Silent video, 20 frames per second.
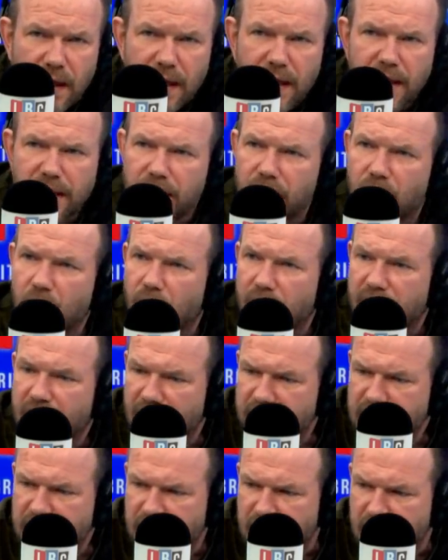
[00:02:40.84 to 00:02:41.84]
and not
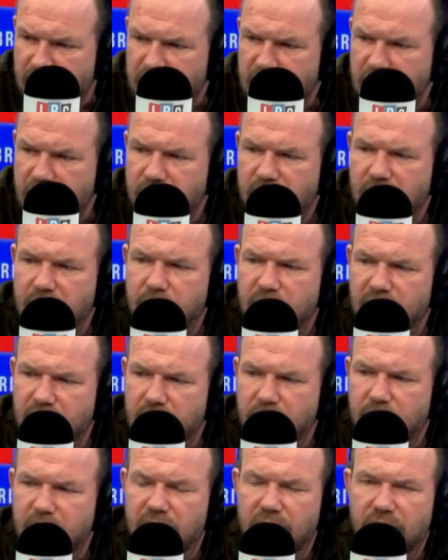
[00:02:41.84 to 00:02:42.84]
getting seems to me
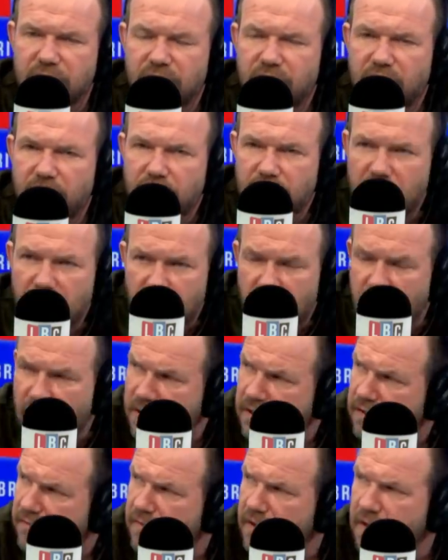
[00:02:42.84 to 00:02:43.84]
to be at the very
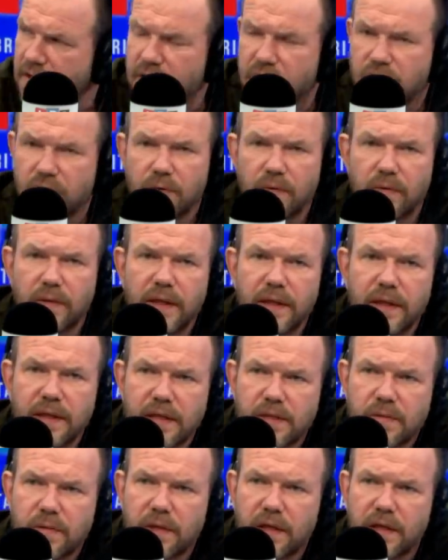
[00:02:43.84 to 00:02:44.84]
heart of this story, and
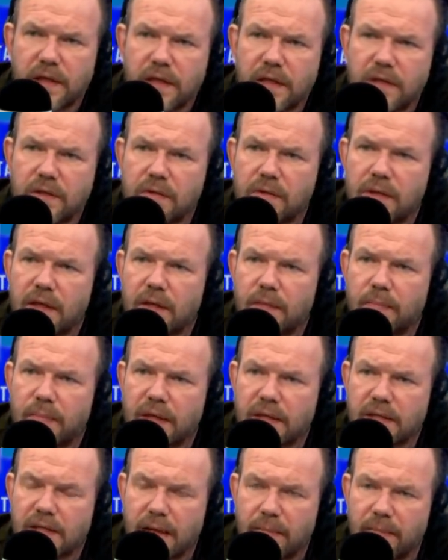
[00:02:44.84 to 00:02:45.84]
that's what I need your help
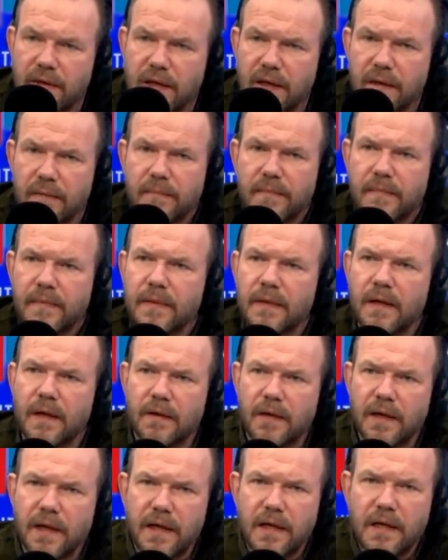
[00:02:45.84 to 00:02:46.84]
examining.
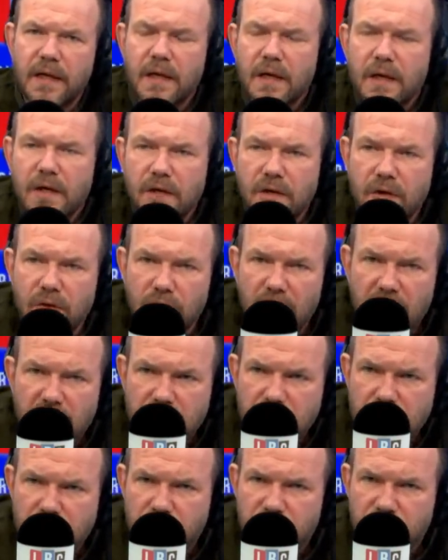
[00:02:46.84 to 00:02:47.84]
Okay, you're
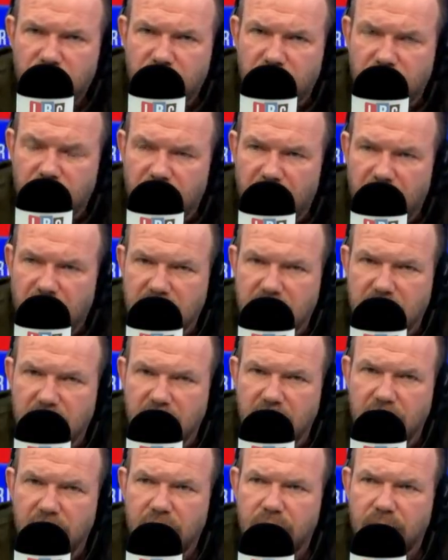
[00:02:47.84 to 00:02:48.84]
eligible for the
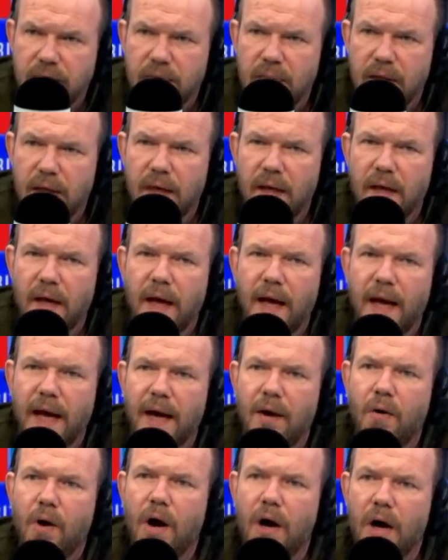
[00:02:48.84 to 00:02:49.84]
vaccine.
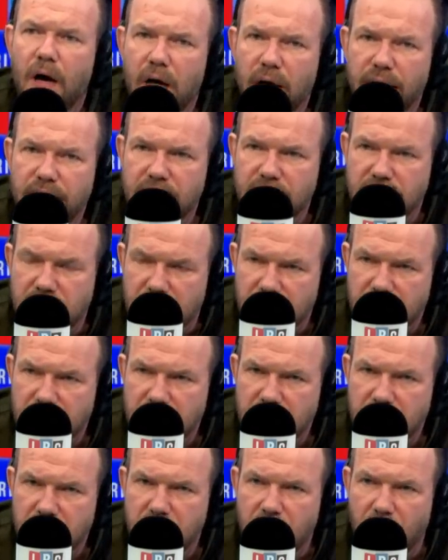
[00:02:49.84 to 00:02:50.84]
How hard is it
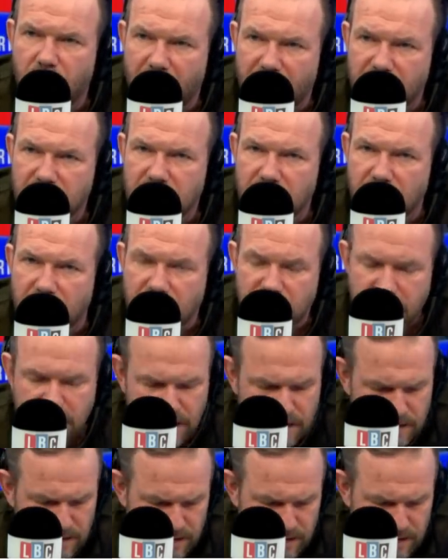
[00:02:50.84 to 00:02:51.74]
to access?